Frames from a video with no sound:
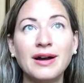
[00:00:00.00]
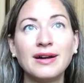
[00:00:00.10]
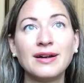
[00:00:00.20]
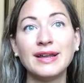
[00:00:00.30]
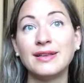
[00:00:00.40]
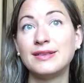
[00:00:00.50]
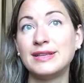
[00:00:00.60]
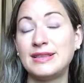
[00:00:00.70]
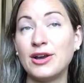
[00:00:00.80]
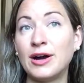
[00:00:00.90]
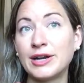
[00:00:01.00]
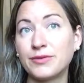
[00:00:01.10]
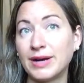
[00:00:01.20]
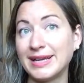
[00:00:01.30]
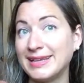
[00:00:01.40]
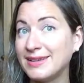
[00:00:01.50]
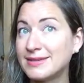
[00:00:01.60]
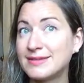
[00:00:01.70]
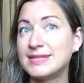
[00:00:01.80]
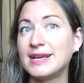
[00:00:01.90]
are in the Ottawa
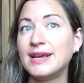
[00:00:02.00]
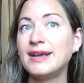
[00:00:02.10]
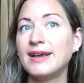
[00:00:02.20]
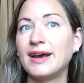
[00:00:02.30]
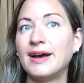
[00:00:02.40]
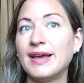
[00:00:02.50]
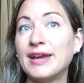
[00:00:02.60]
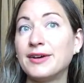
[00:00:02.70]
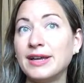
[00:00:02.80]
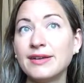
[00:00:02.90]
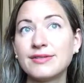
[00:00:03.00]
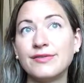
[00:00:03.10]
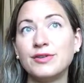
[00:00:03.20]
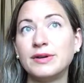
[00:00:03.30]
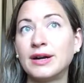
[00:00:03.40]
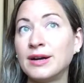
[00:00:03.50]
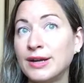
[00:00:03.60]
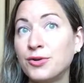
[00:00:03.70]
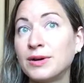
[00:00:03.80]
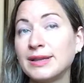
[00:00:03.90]
East area. So if you are
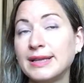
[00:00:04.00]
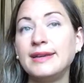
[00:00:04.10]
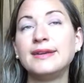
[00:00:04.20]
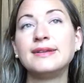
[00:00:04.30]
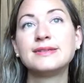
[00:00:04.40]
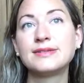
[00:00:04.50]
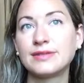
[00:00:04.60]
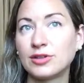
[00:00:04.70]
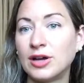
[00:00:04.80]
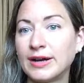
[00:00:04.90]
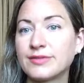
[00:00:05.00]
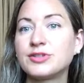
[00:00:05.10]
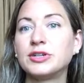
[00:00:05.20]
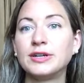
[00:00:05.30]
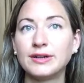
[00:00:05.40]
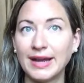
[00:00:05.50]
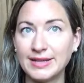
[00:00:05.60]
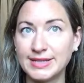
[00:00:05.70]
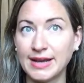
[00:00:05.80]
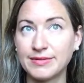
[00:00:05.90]
in Orleans, Gloucester,
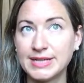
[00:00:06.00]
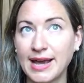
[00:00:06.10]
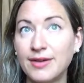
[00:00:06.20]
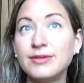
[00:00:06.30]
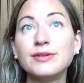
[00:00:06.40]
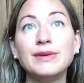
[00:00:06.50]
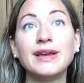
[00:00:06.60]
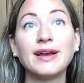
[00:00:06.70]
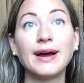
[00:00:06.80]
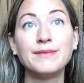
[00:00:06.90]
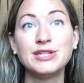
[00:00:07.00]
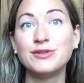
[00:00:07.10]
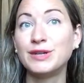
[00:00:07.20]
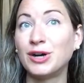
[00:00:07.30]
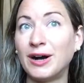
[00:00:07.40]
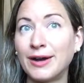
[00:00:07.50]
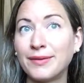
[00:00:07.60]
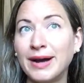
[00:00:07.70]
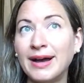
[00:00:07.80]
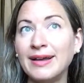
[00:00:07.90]
and downtown, we can come to you in
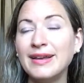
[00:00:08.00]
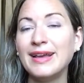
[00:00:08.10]
Ottawa